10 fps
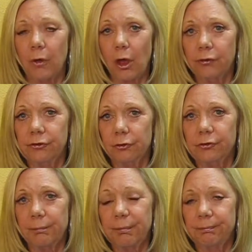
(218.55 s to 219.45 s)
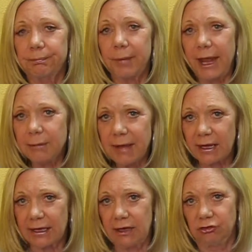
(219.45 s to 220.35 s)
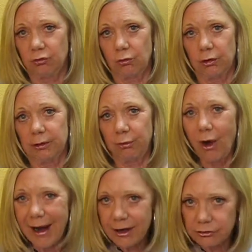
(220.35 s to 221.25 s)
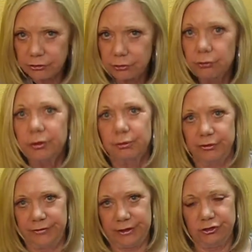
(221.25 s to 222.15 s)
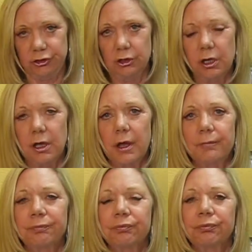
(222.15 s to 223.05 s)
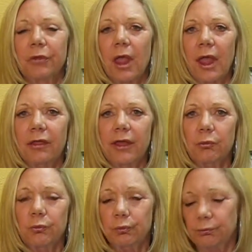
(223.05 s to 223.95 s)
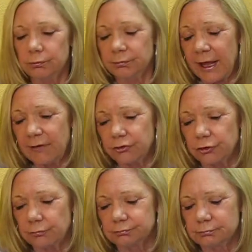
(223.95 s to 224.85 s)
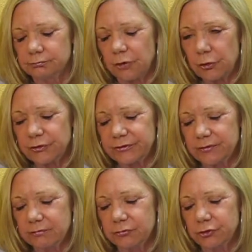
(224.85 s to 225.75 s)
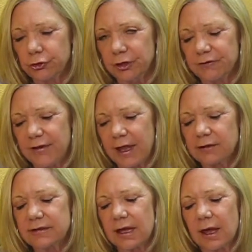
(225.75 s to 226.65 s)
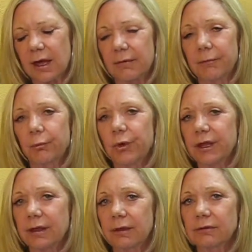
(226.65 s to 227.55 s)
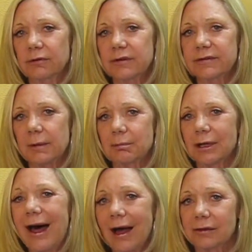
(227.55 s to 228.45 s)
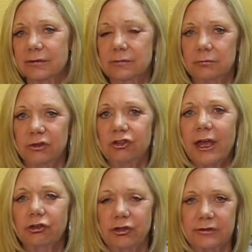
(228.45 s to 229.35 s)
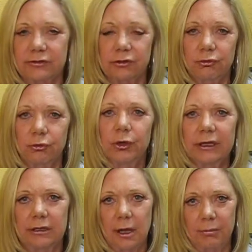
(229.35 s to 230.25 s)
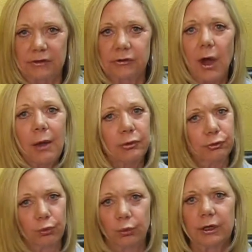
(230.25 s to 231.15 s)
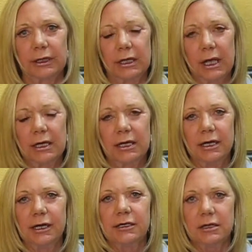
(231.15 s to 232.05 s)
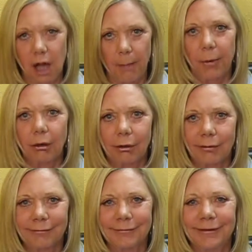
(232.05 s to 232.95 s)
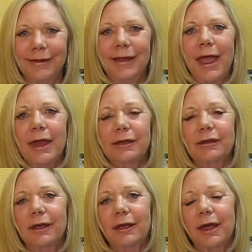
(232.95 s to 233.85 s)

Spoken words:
also some pain medication orally prior to the procedure. And then after those took effect, we did some blocks, injections to really numb me. So I was really numb. And